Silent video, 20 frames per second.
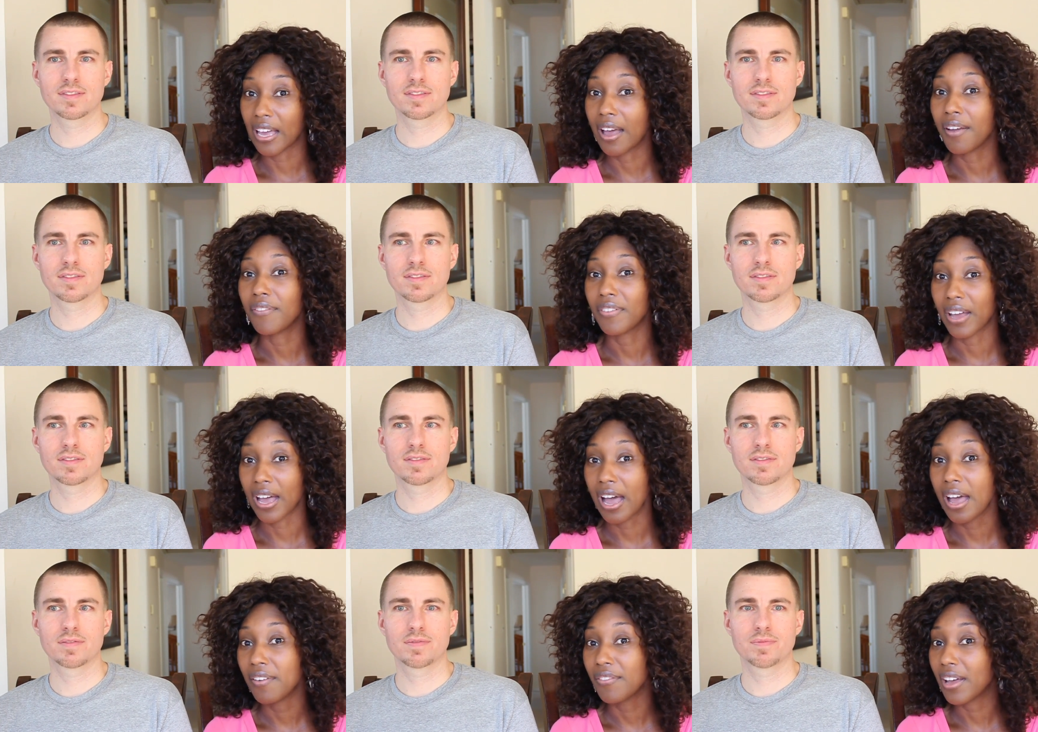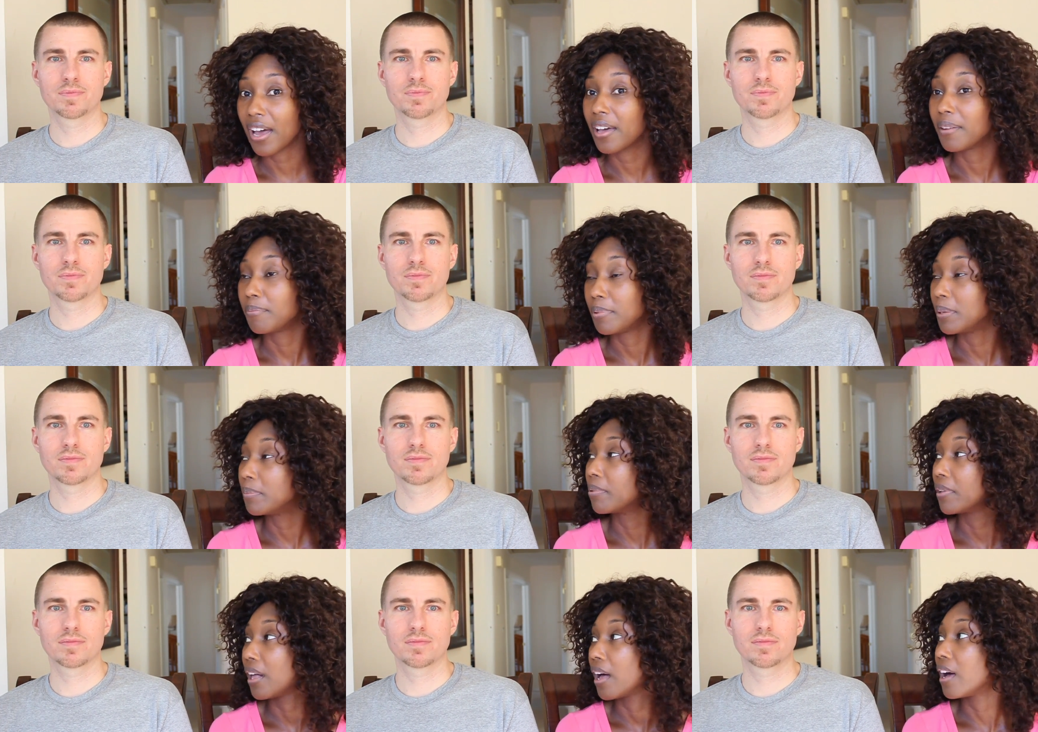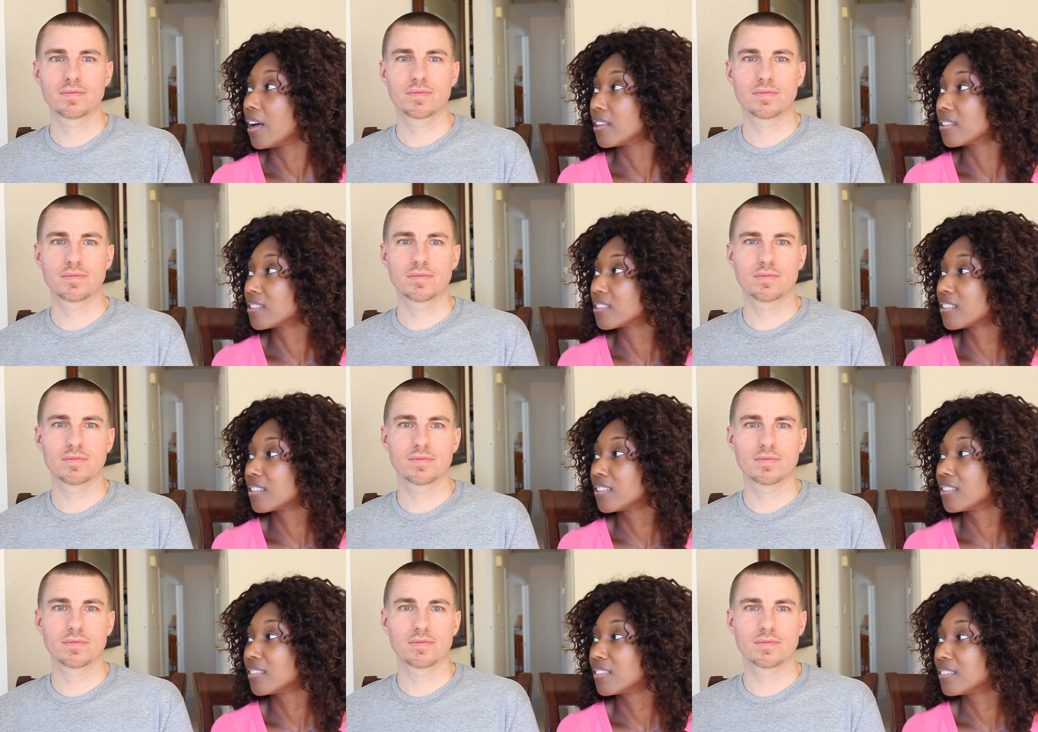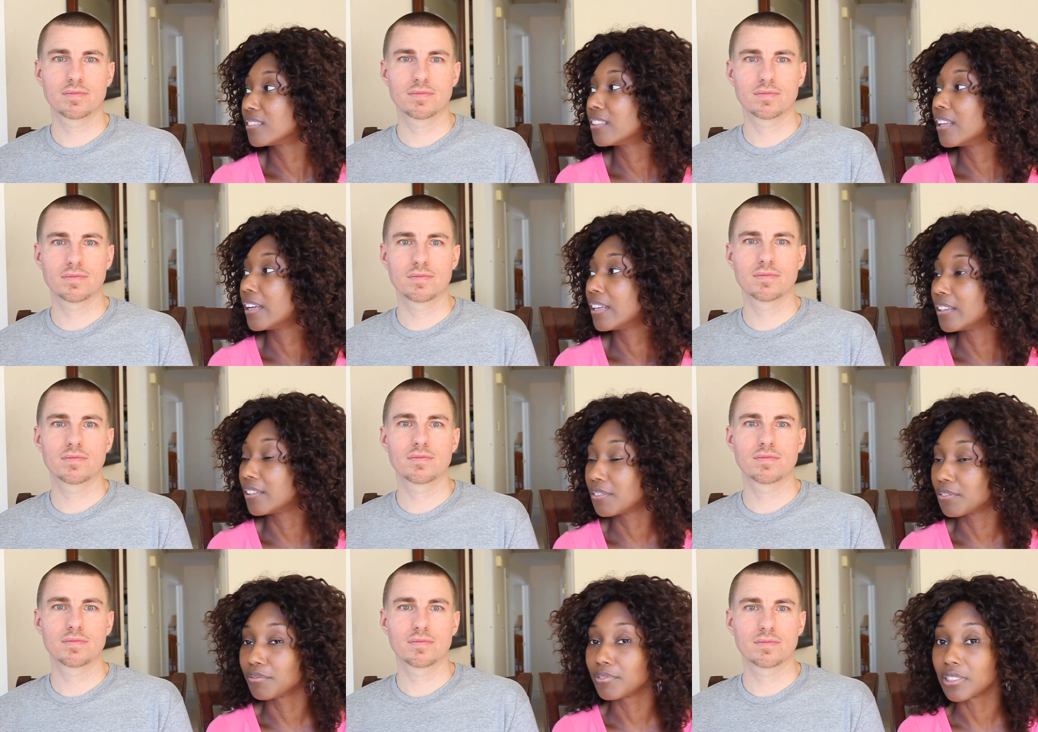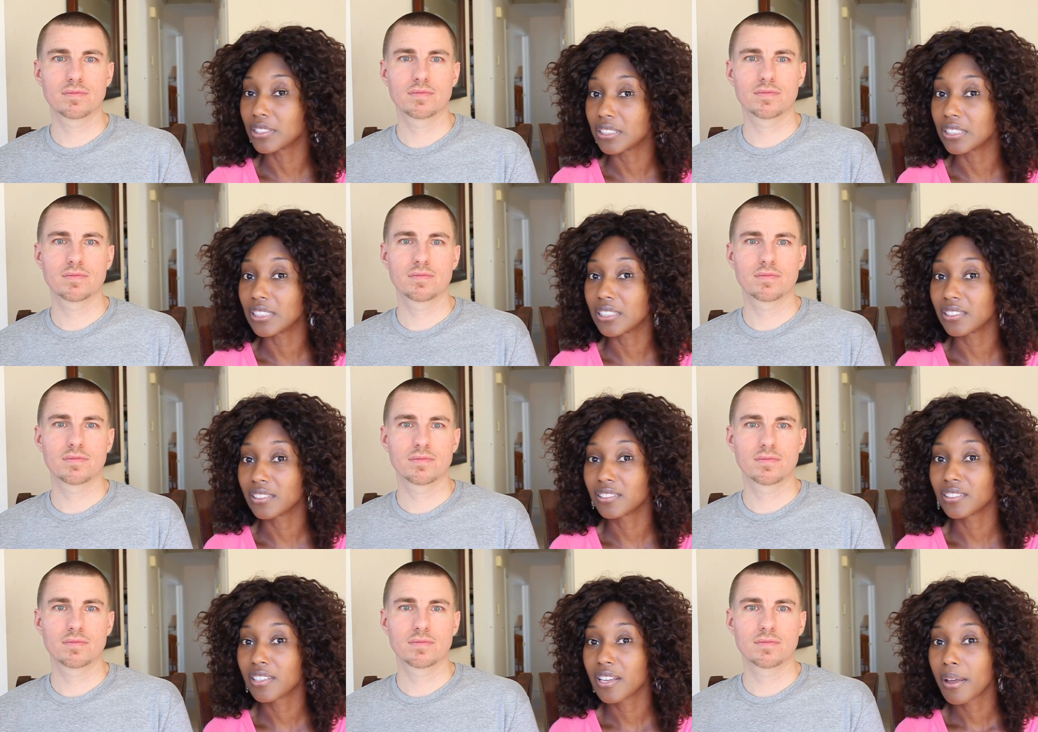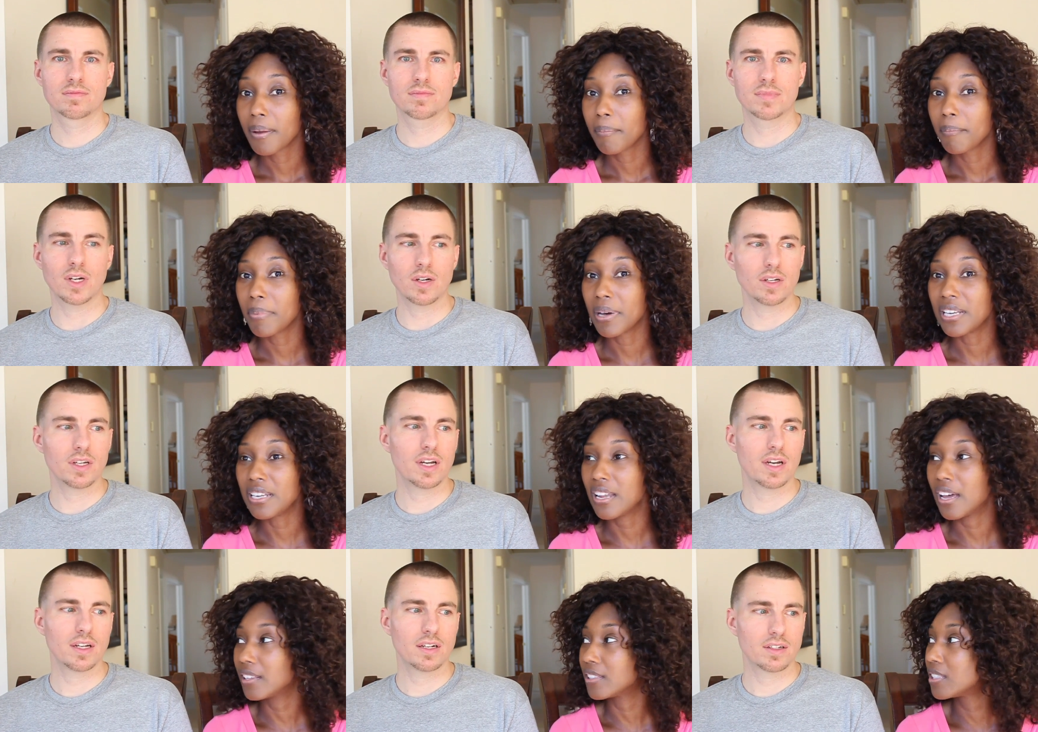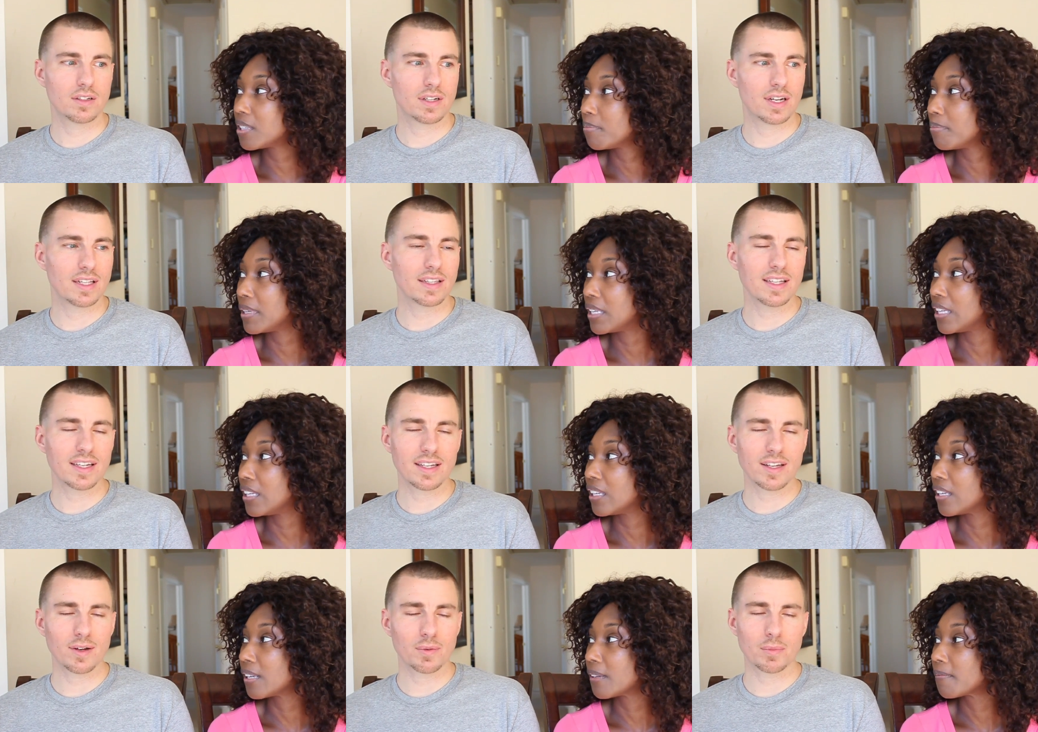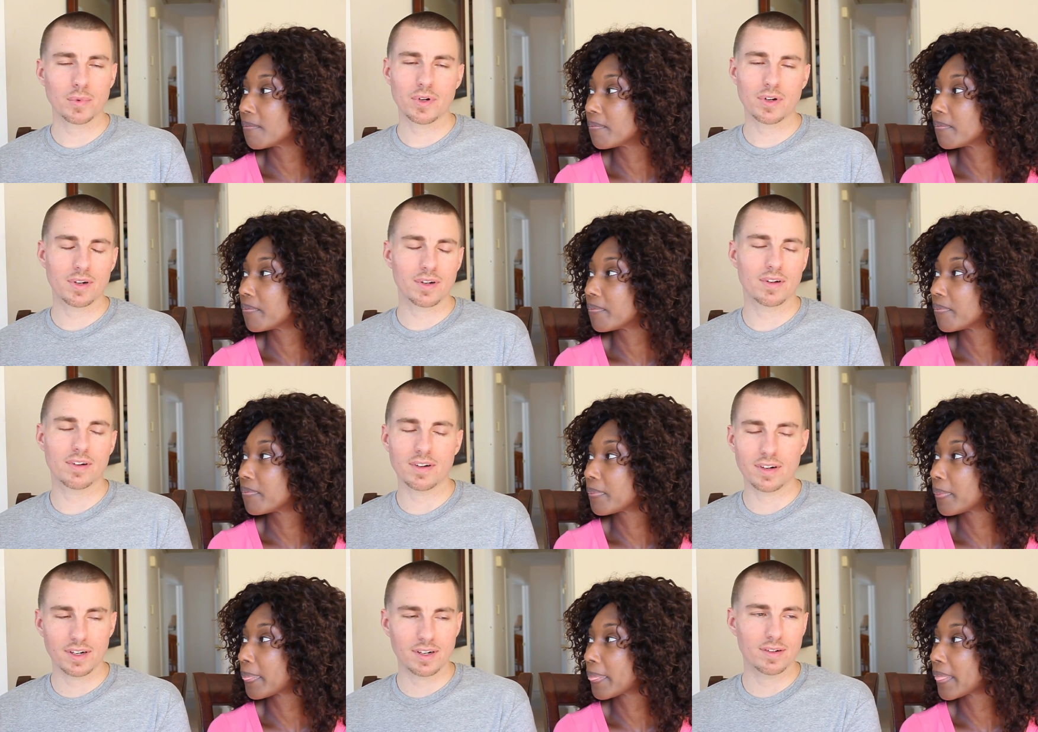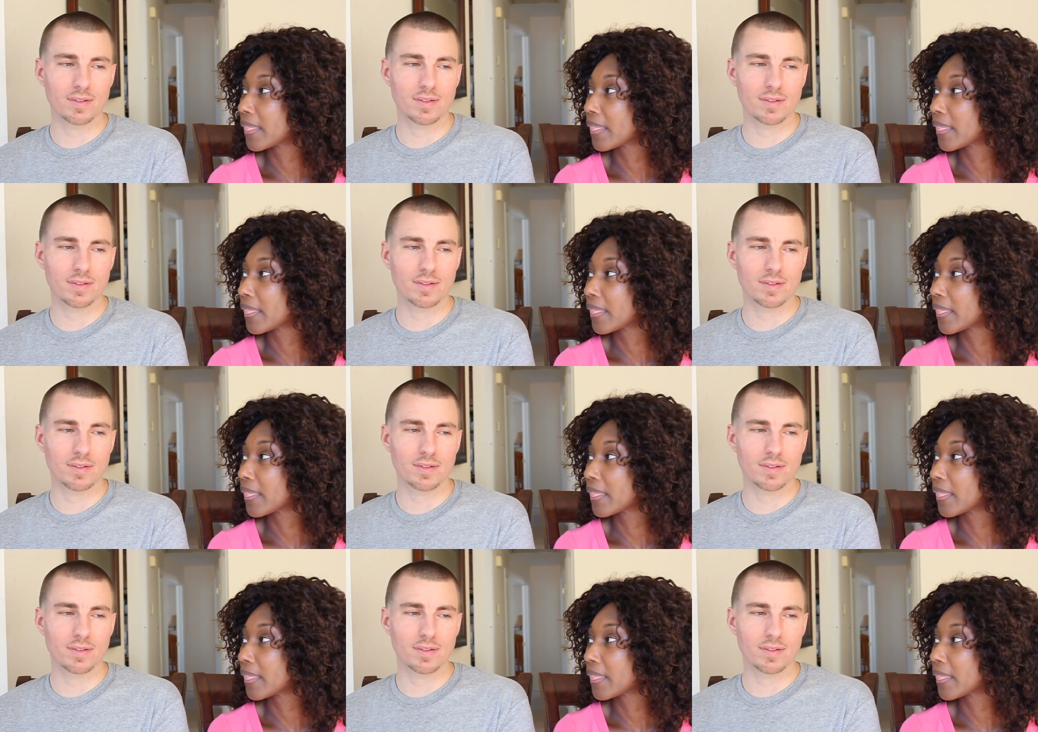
Speaker 1: I've had people ask, like, really.
Speaker 2: But I think you're more